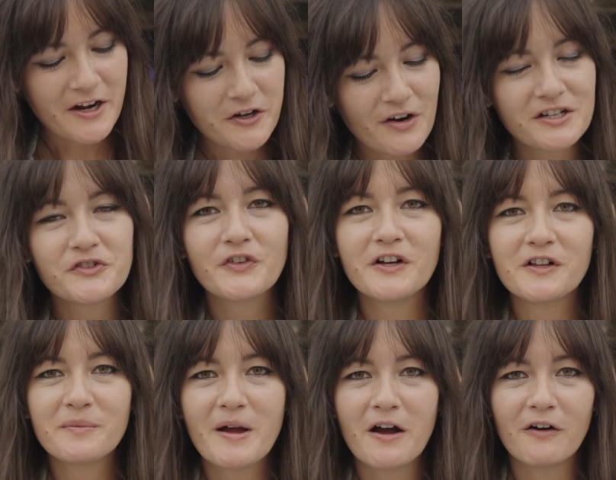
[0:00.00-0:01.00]
do you guys feel
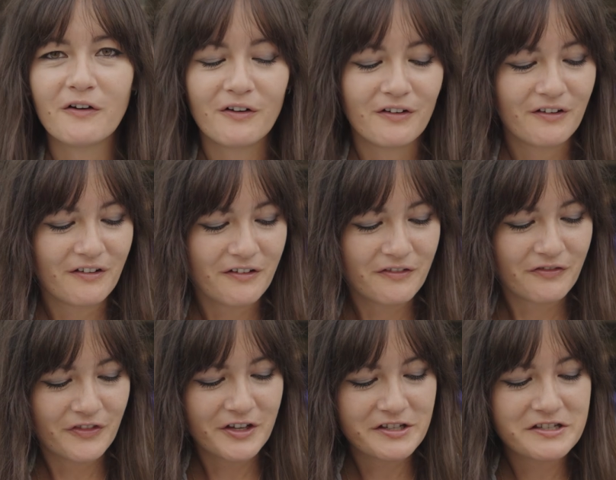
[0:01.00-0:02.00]
about
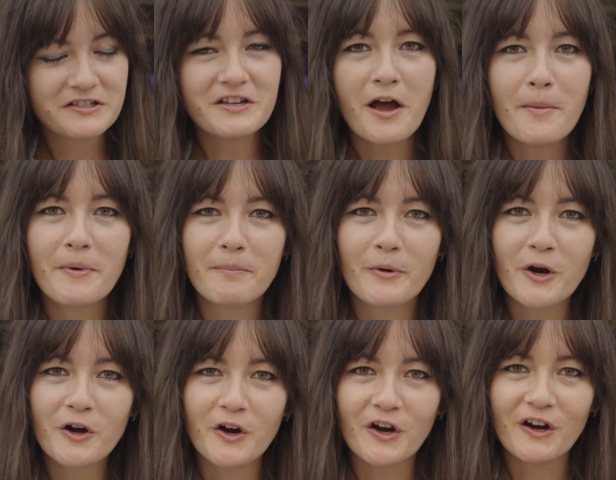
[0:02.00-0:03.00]
the sub
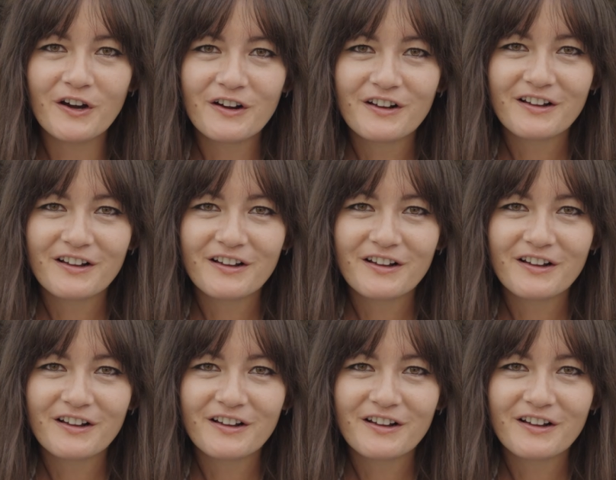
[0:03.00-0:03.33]
burger?